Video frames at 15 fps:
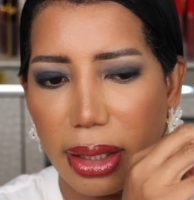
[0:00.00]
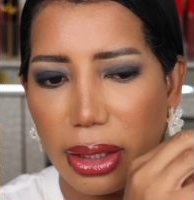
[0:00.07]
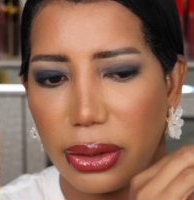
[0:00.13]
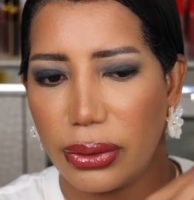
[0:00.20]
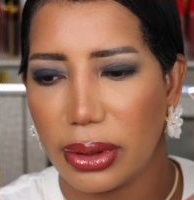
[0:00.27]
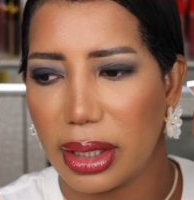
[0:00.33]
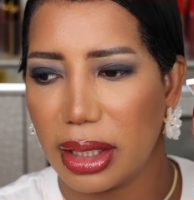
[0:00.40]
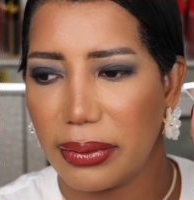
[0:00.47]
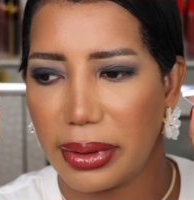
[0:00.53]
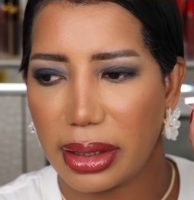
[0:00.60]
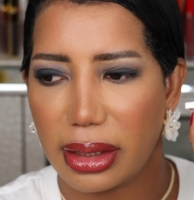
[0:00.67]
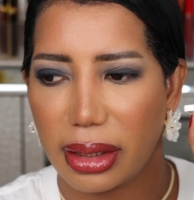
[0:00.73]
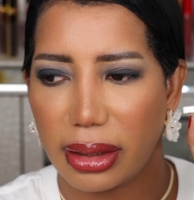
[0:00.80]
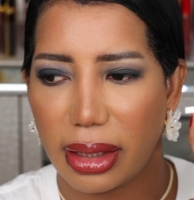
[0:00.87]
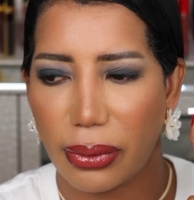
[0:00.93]
You can even
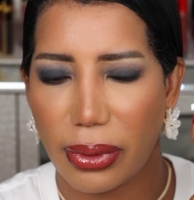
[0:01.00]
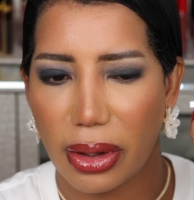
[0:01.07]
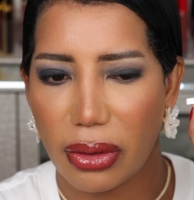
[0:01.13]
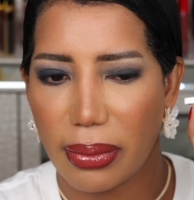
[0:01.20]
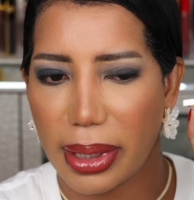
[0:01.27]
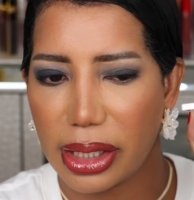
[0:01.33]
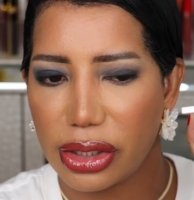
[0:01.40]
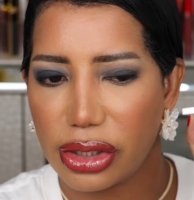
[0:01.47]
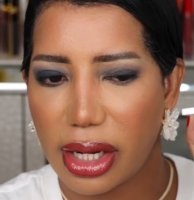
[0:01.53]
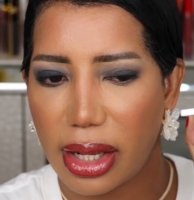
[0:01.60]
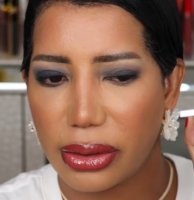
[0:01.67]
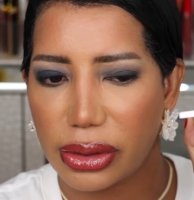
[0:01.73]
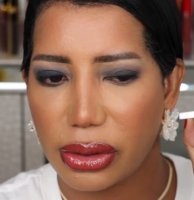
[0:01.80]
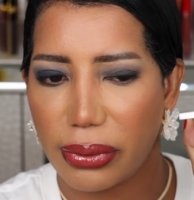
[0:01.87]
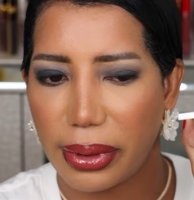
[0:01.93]
tell that one of my
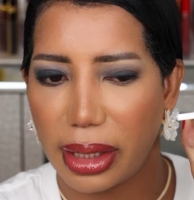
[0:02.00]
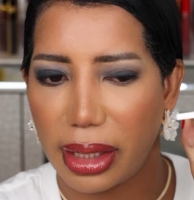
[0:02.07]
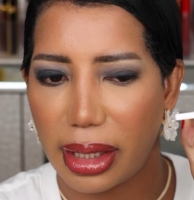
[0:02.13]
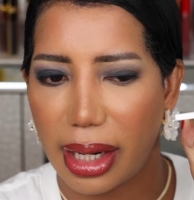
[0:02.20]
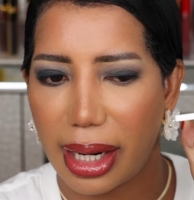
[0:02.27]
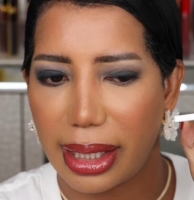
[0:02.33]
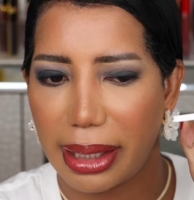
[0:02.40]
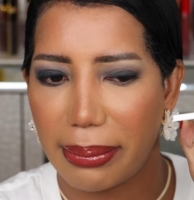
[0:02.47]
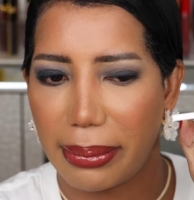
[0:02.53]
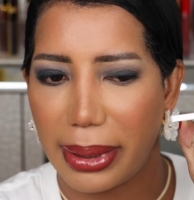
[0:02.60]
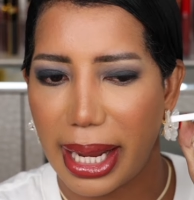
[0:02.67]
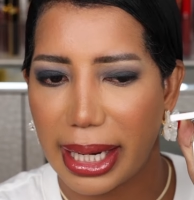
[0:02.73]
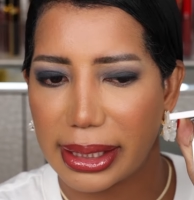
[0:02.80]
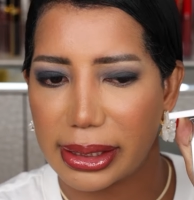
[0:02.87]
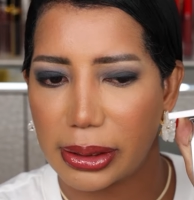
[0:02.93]
shadows over here had like
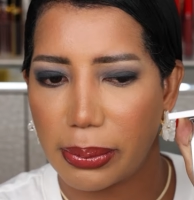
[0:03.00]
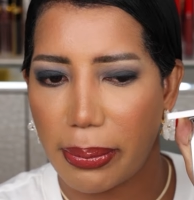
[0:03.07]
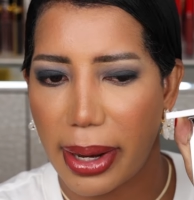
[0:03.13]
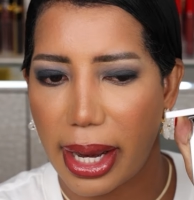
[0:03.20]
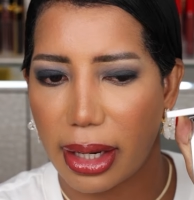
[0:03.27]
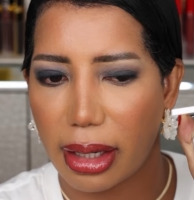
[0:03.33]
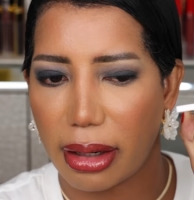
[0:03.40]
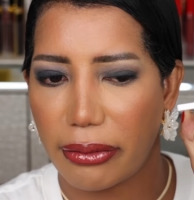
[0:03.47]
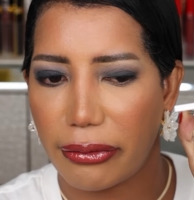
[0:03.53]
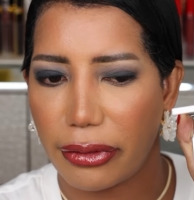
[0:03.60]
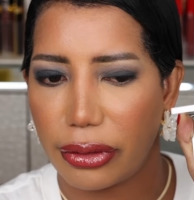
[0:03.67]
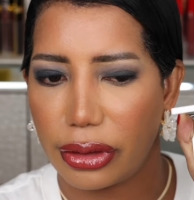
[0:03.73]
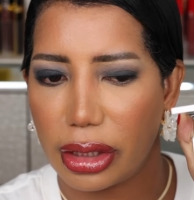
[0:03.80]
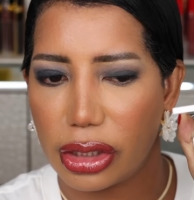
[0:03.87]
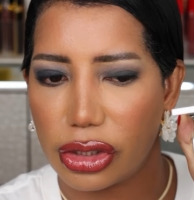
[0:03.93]
black speck
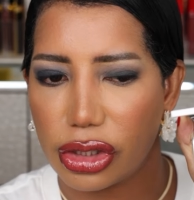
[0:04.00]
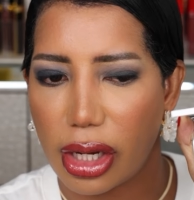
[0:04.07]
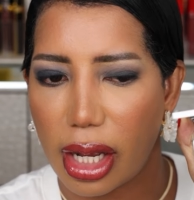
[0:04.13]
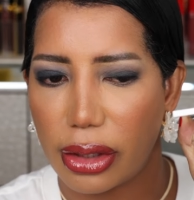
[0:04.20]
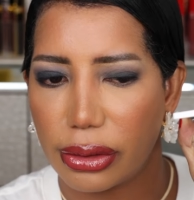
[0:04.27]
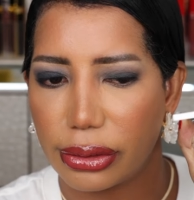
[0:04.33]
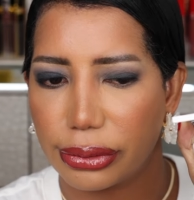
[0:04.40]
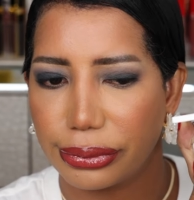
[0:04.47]
from this shadow.